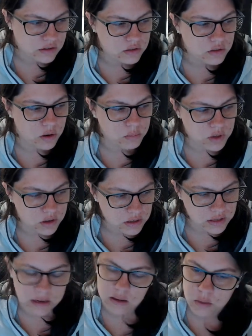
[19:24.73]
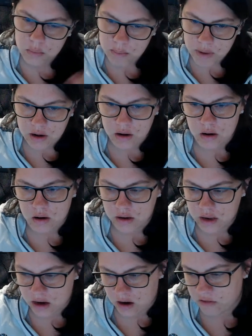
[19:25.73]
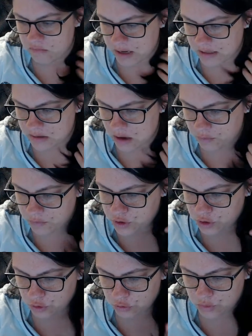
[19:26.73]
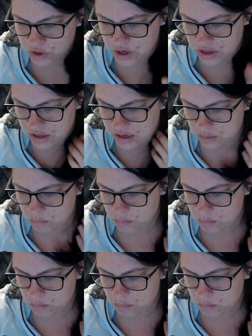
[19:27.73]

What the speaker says: So I'm starting to take a little bit better care of myself too, which I think